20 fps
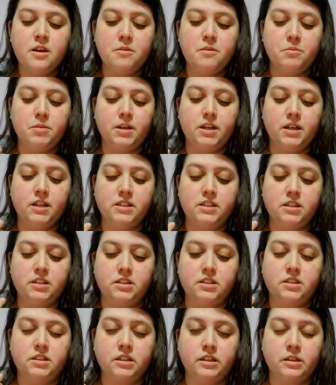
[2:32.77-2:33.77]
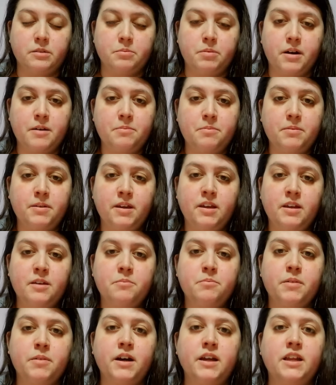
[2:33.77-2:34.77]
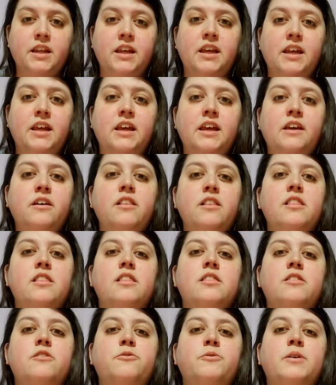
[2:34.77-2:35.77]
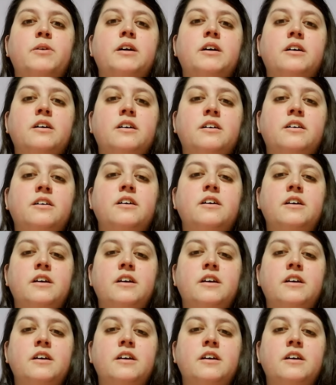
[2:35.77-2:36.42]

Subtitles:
Because he's still a puppy, but he will